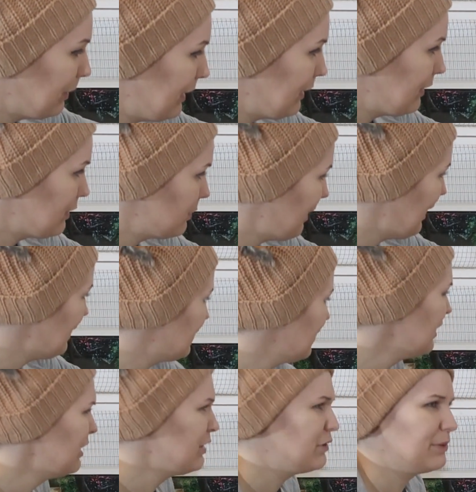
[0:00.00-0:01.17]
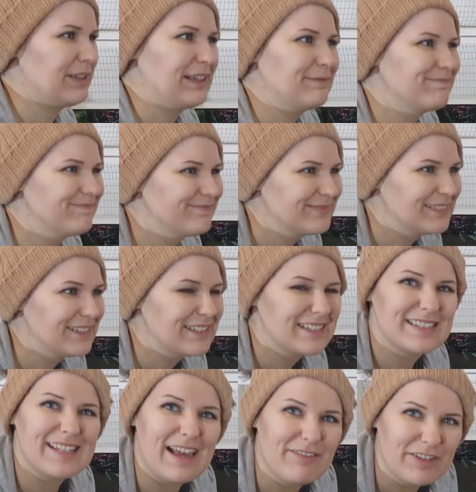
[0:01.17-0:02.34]
bit of the space, so it's like
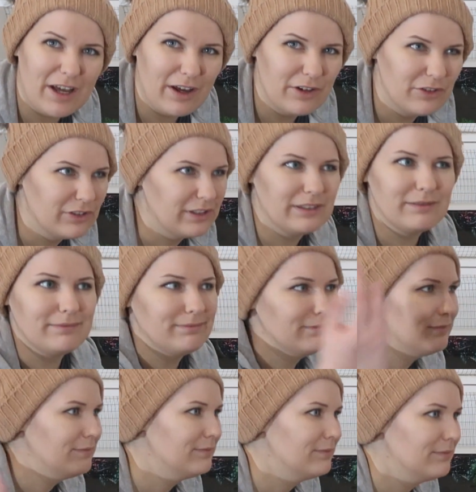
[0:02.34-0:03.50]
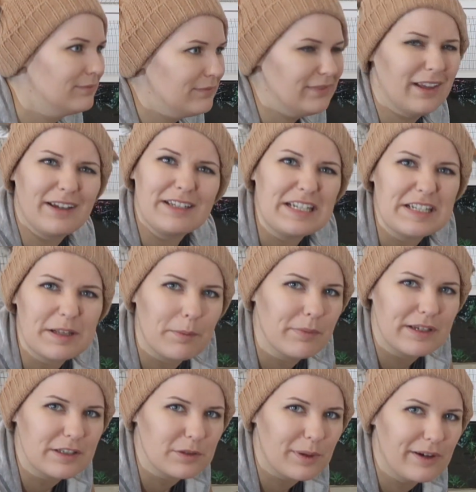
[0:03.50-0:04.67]
790
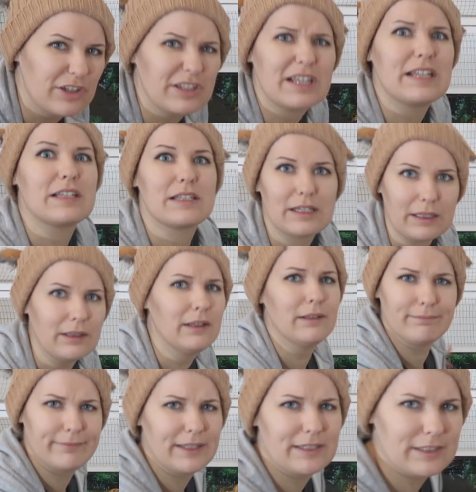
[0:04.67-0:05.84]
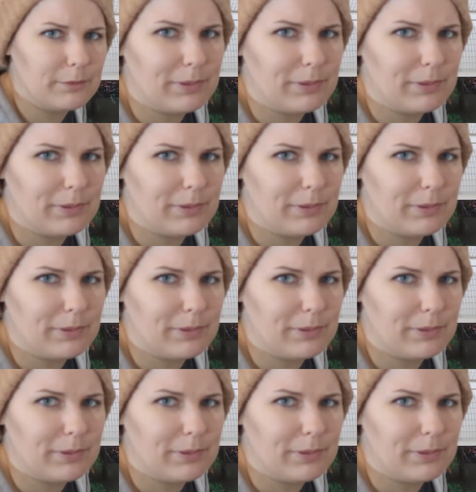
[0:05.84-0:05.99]
something square inches. It's still